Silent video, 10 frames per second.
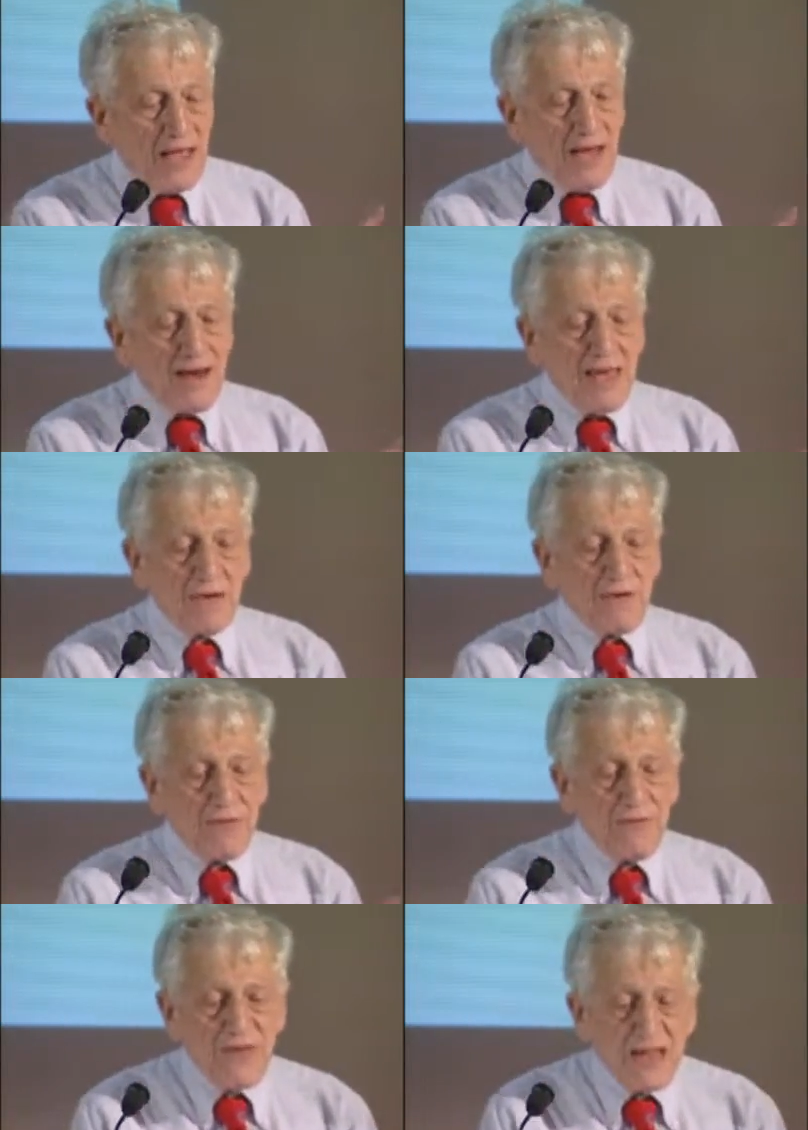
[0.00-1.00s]
And here are
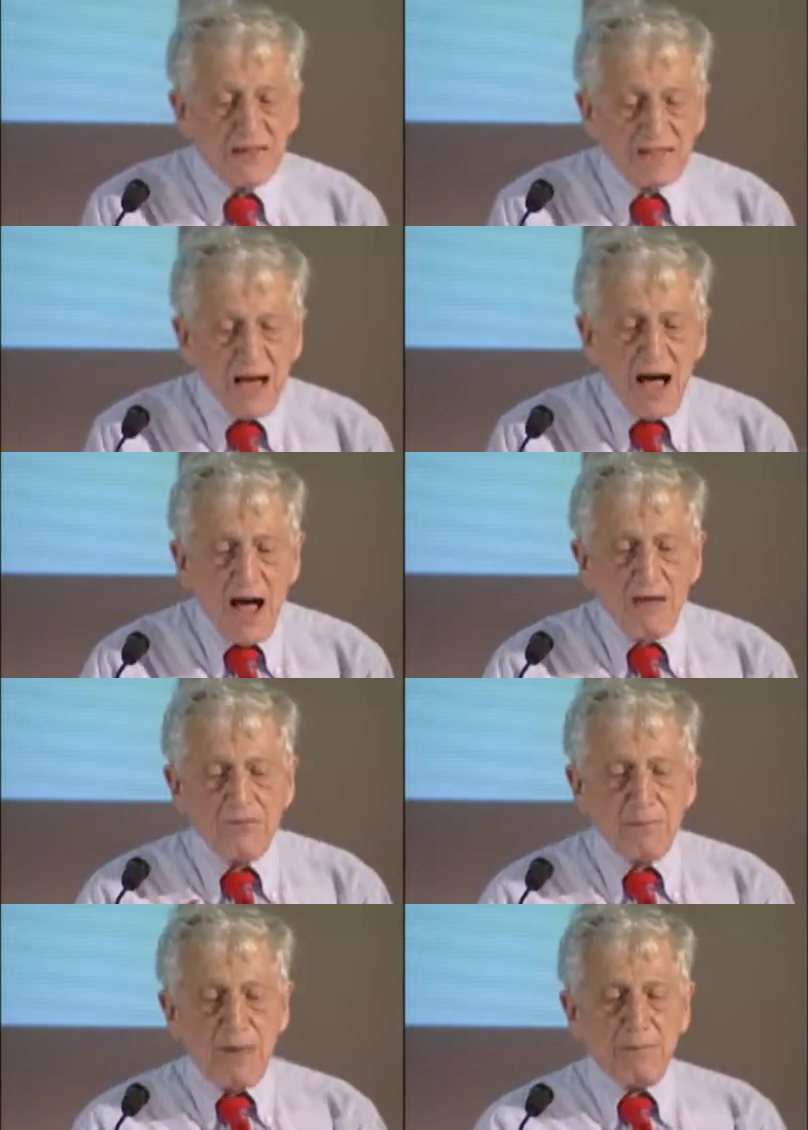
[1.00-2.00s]
the figures. Half
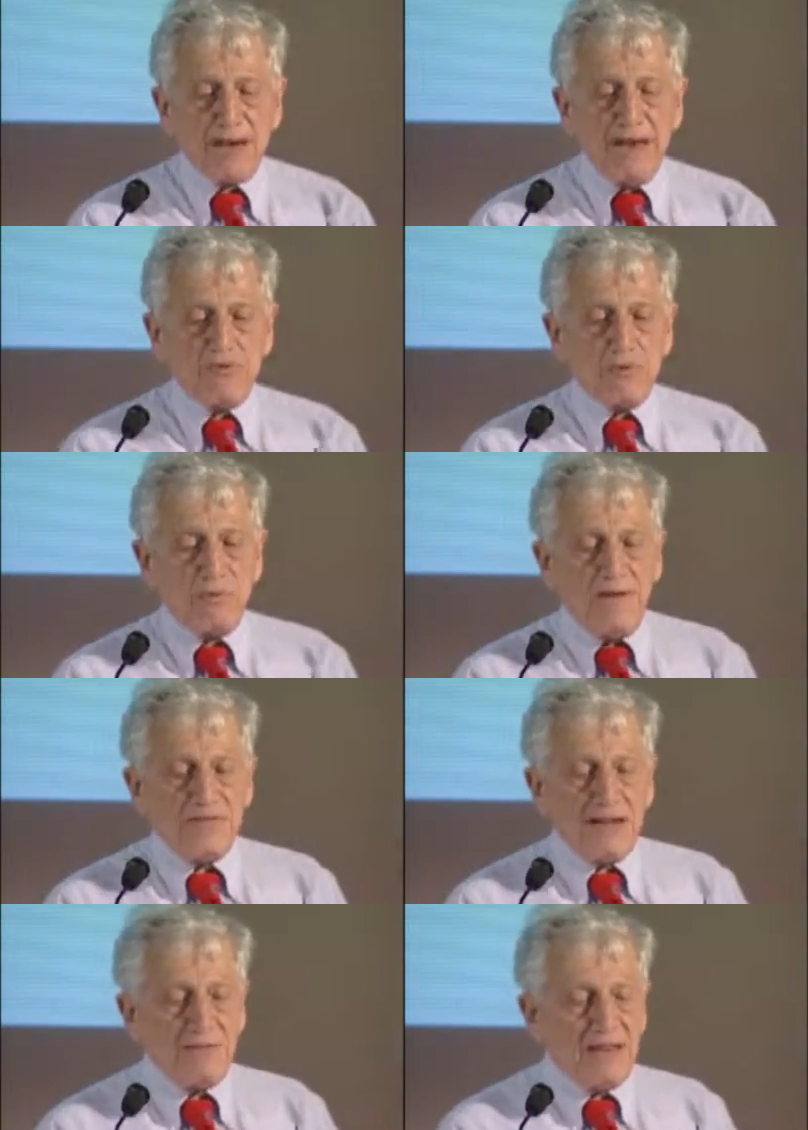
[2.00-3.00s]
the population want
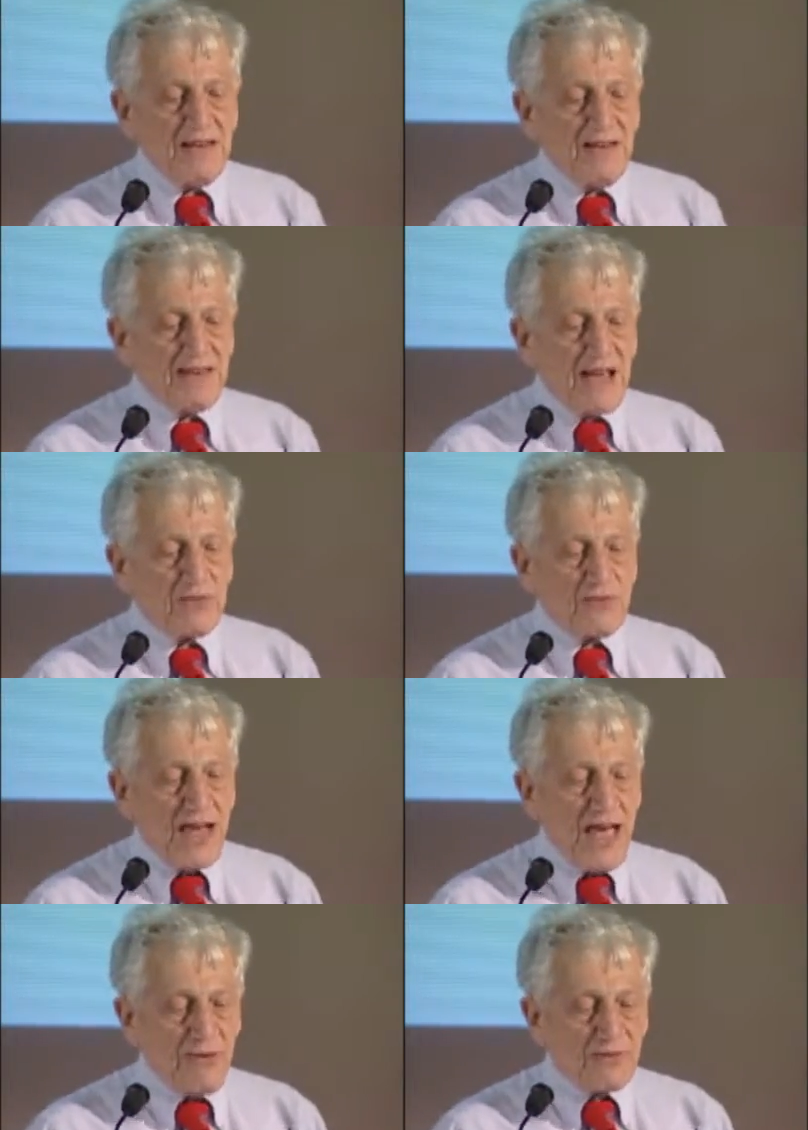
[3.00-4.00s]
to live in a detached
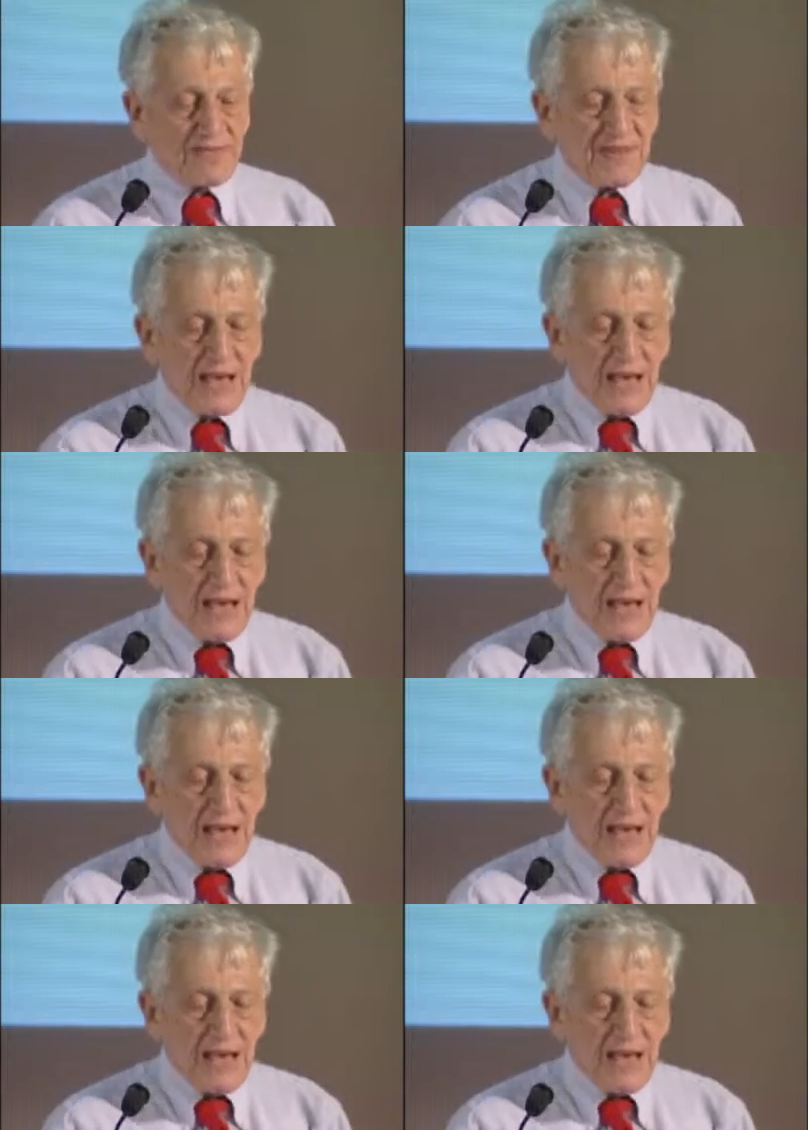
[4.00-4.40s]
house.